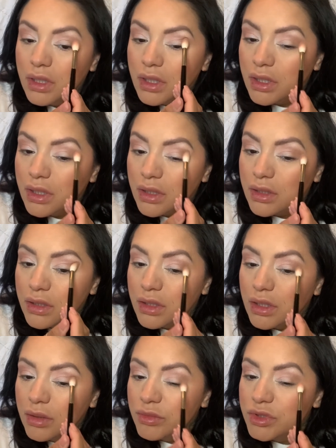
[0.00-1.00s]
And
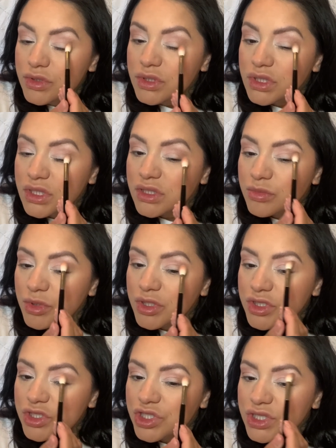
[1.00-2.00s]
I'm using this
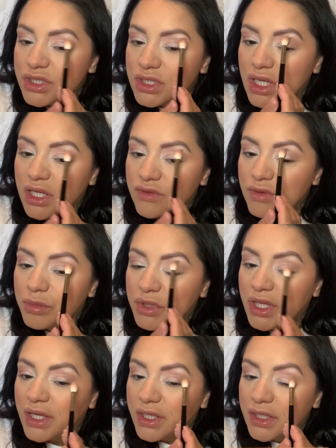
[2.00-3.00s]
brush just to kind of
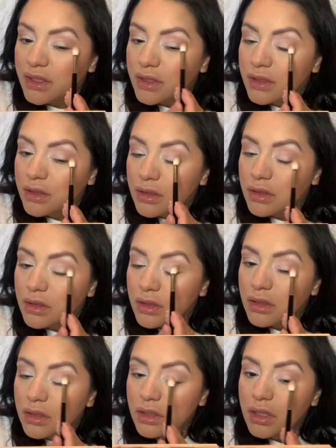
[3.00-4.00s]
apply it,
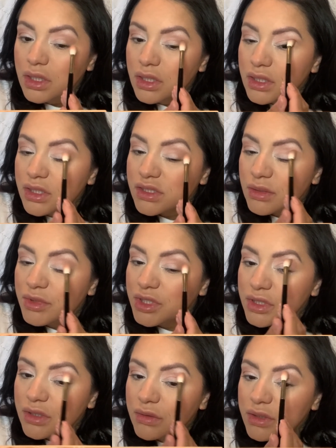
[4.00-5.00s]
because I'm going to
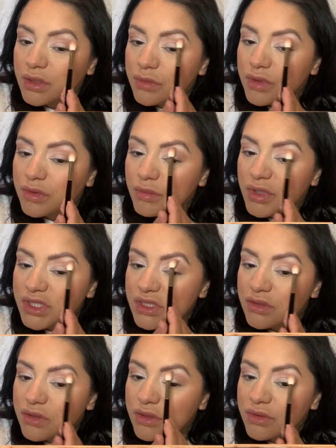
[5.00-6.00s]
go in with my
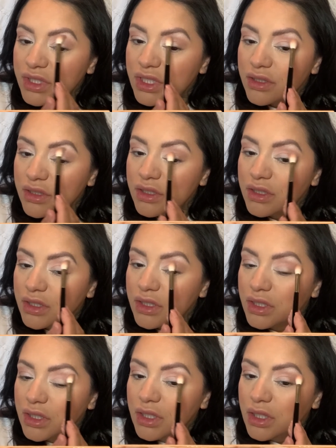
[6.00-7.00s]
studio gear
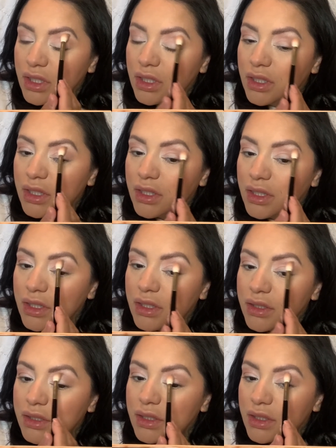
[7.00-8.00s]

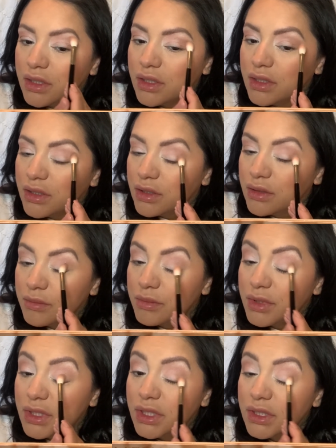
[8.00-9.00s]
and
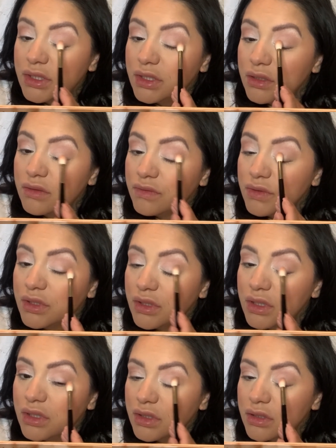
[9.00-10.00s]
blend
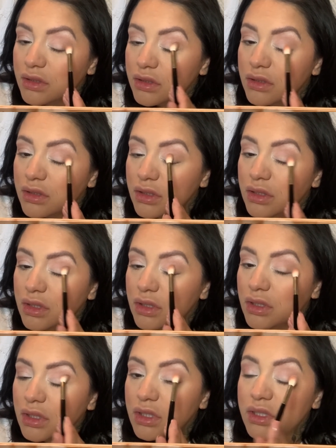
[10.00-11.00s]
everything.
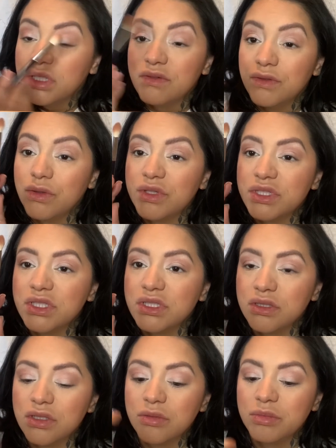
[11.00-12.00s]
Even though this is a
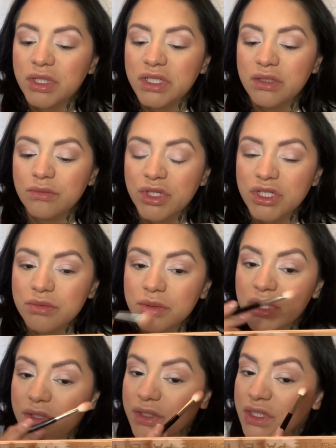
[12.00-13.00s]
good blending brush, but
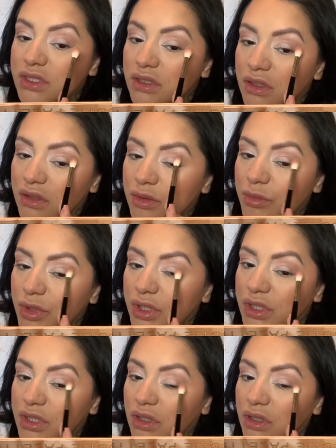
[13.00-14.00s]
now that it's got all the
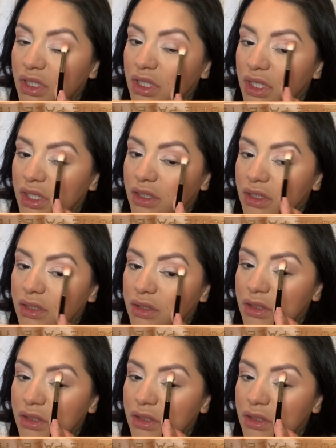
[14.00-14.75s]
product on it, I